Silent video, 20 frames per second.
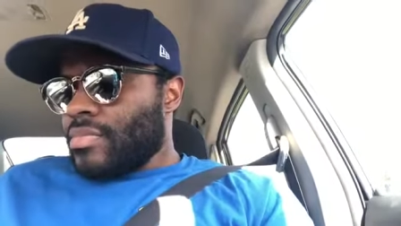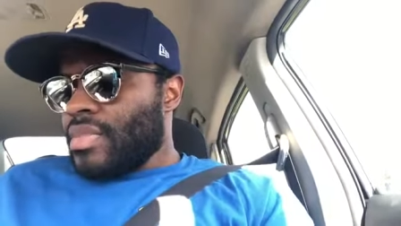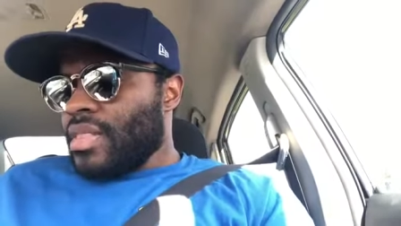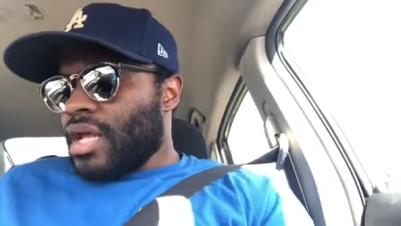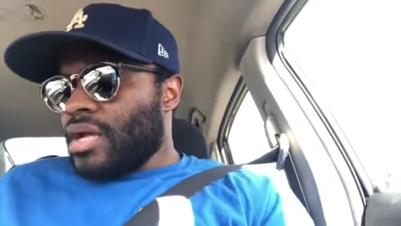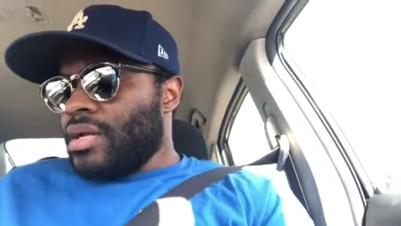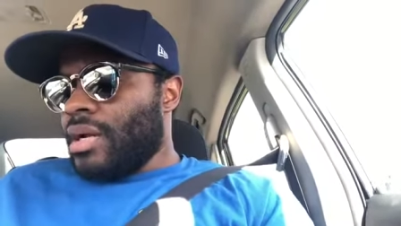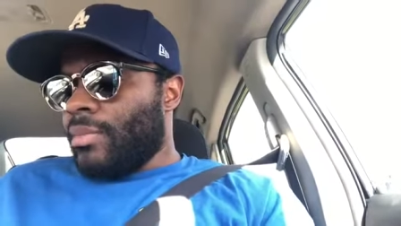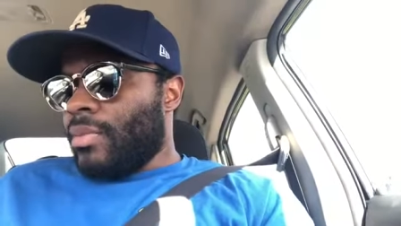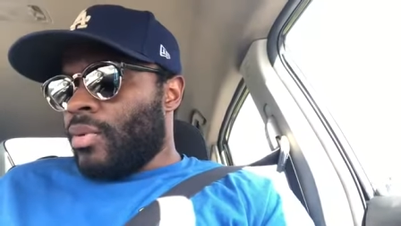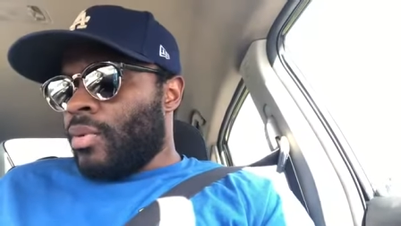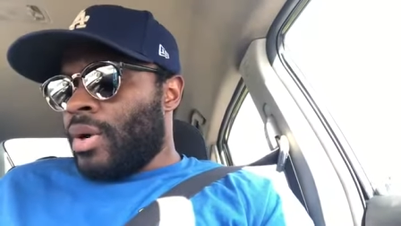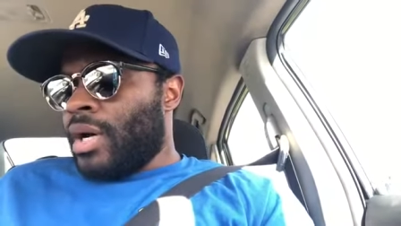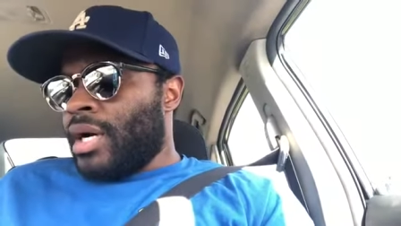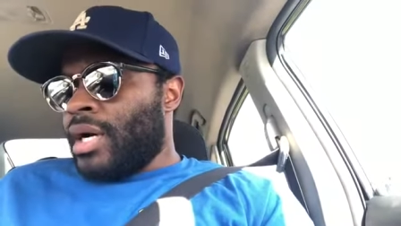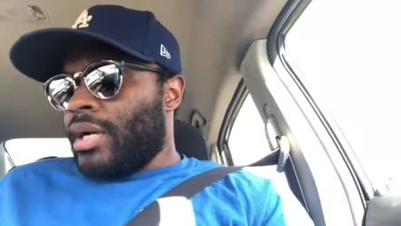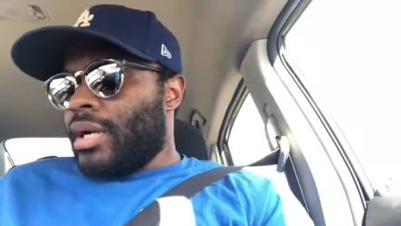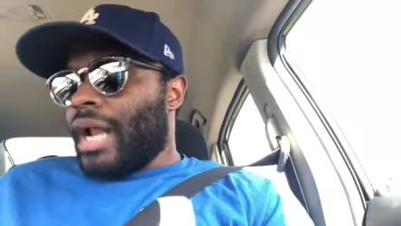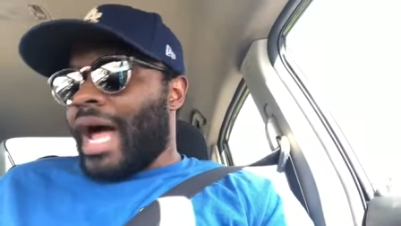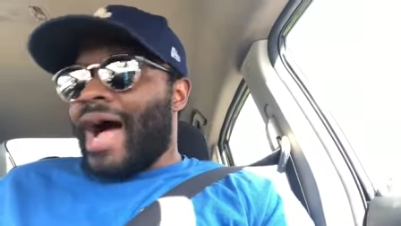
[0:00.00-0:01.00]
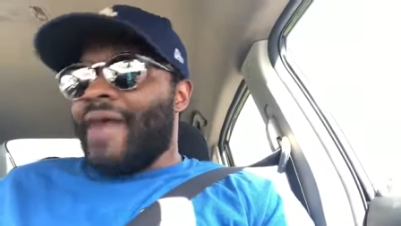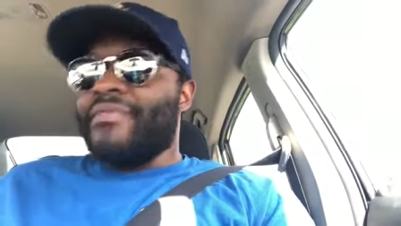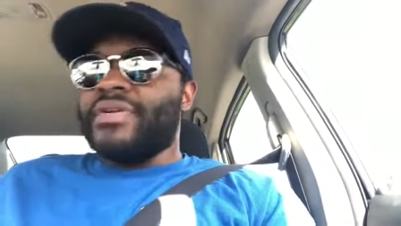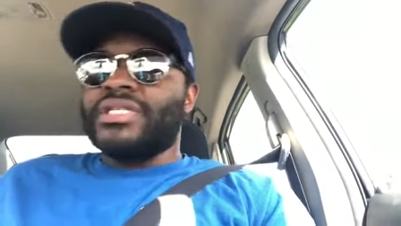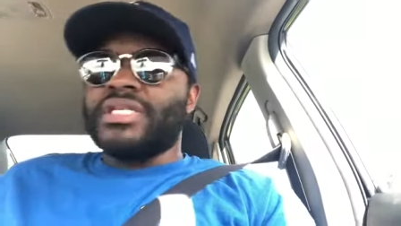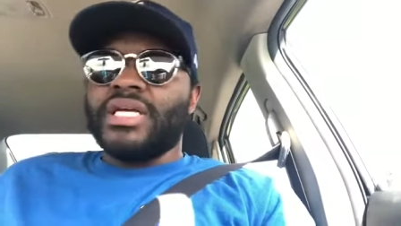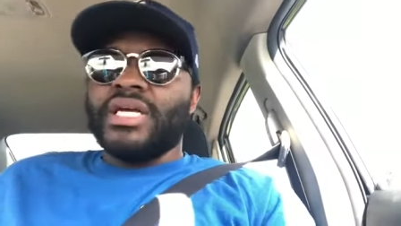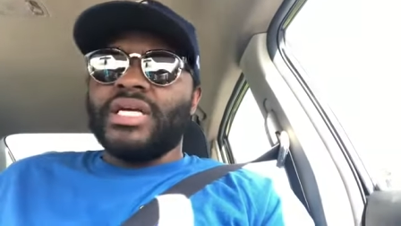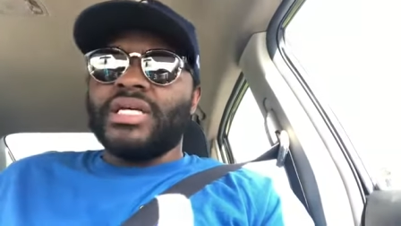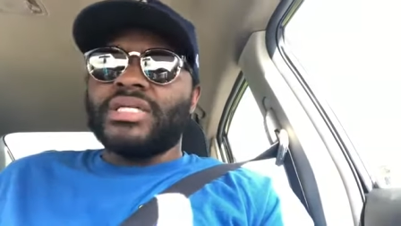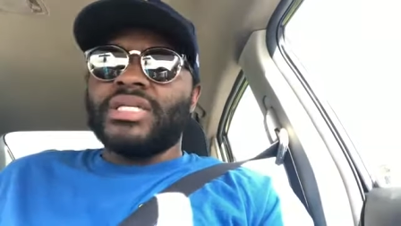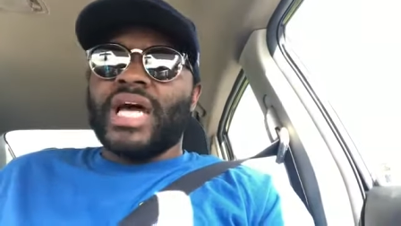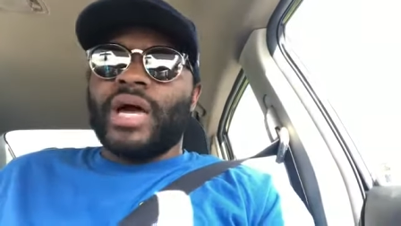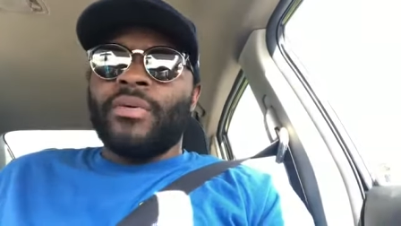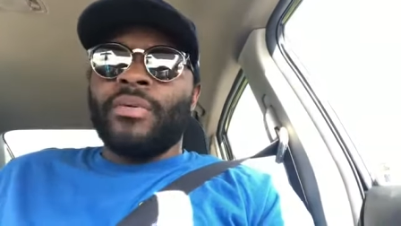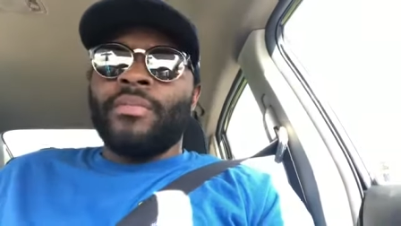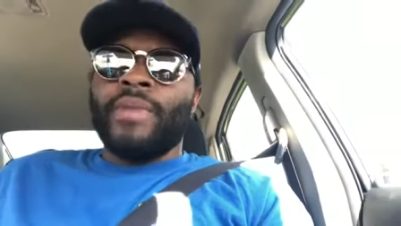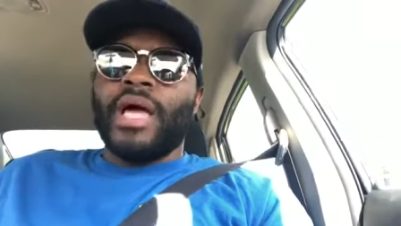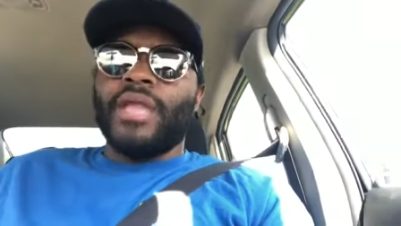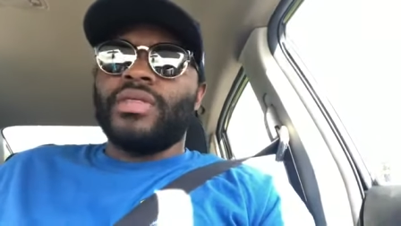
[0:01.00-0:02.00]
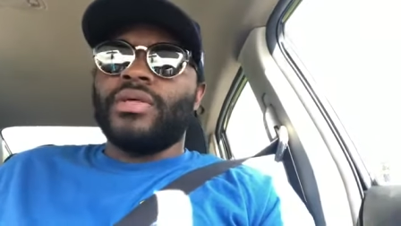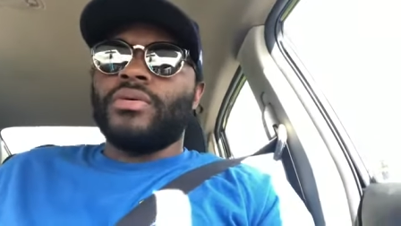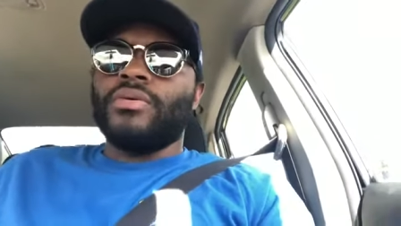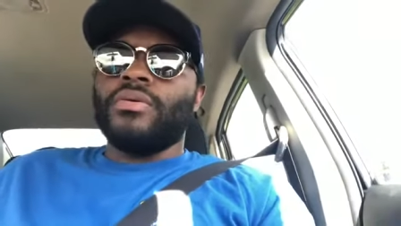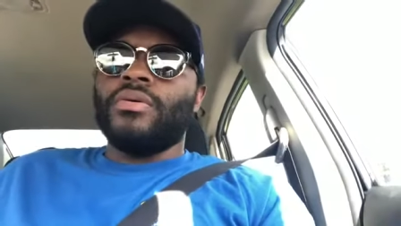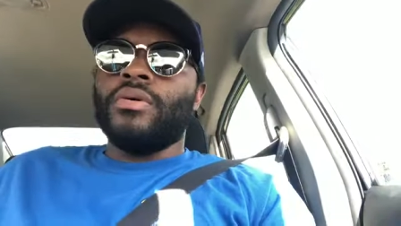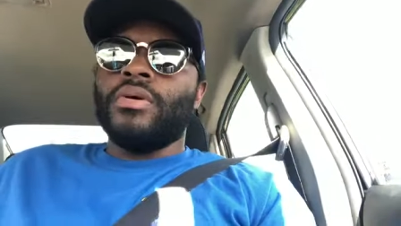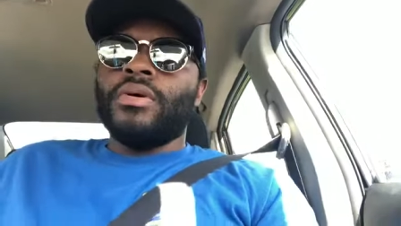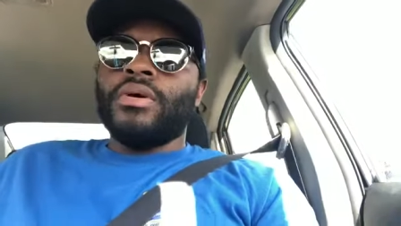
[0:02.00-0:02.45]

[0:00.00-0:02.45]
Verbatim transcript: number one, obviously, is Tyrann Mathieu.